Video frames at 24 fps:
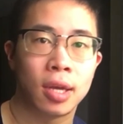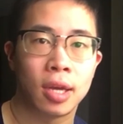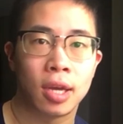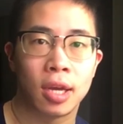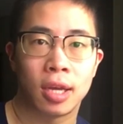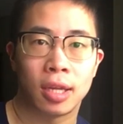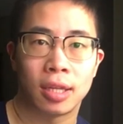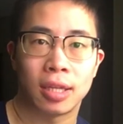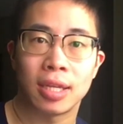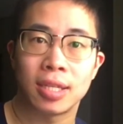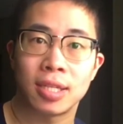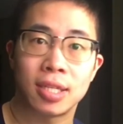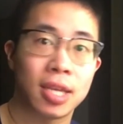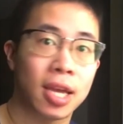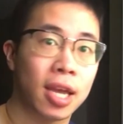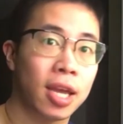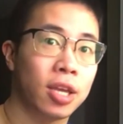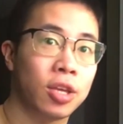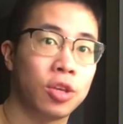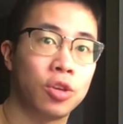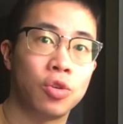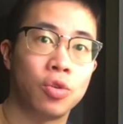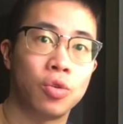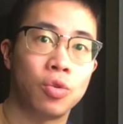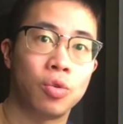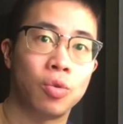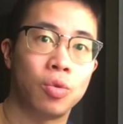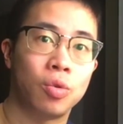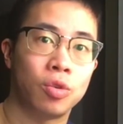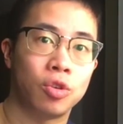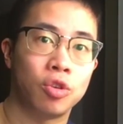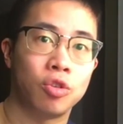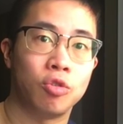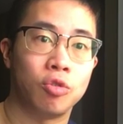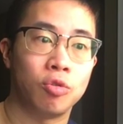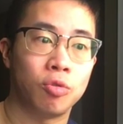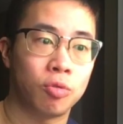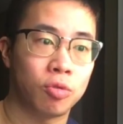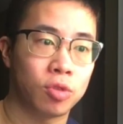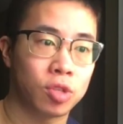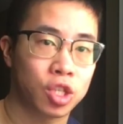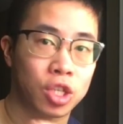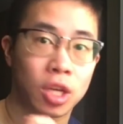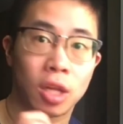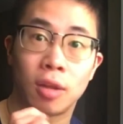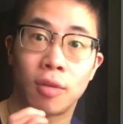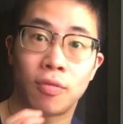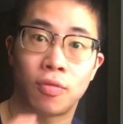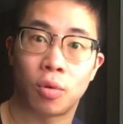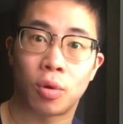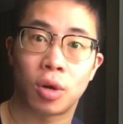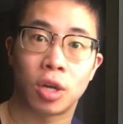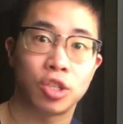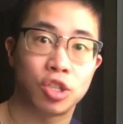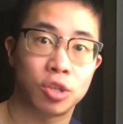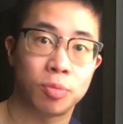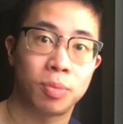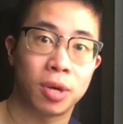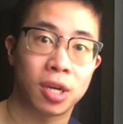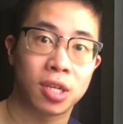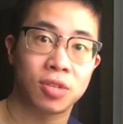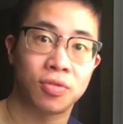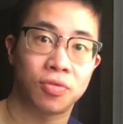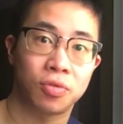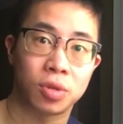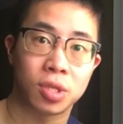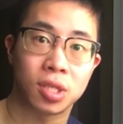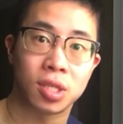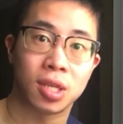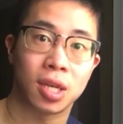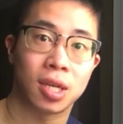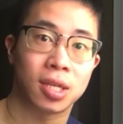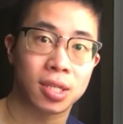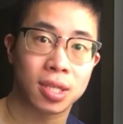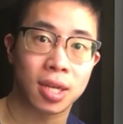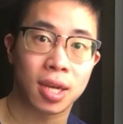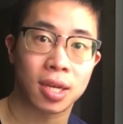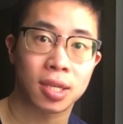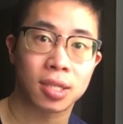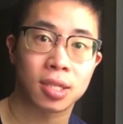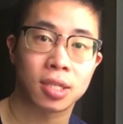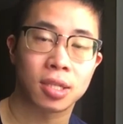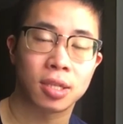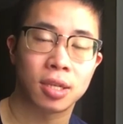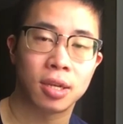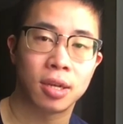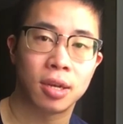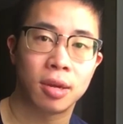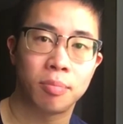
Let's say you shell out $400 for CSS,